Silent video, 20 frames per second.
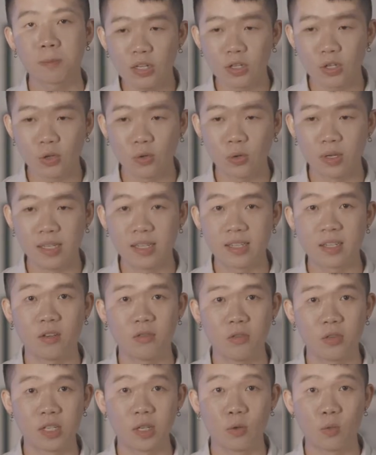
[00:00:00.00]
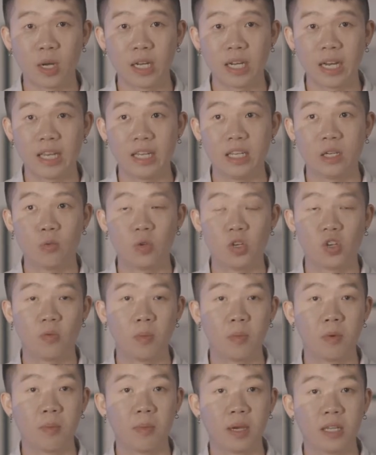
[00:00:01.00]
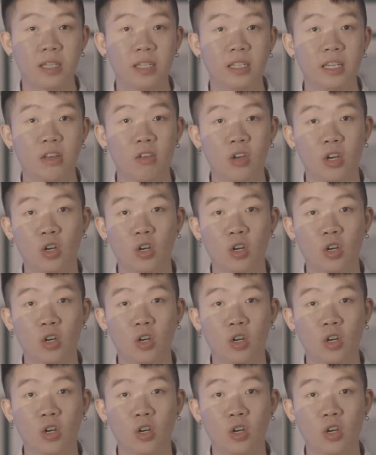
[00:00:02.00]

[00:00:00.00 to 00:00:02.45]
So instead of using one idea which people might think that you're